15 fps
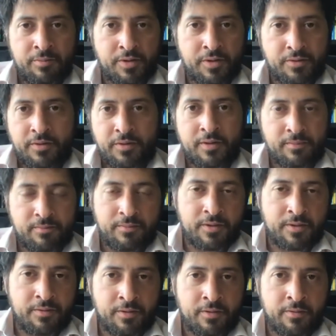but that
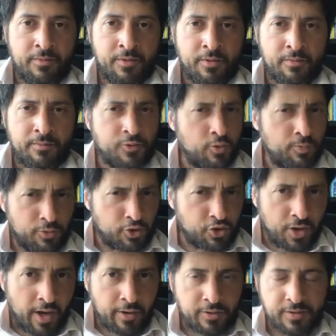they're super
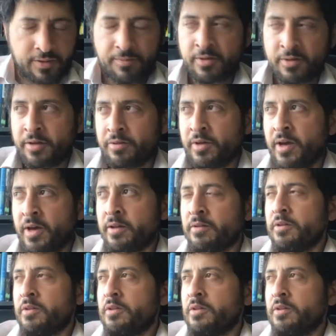shy or something like that.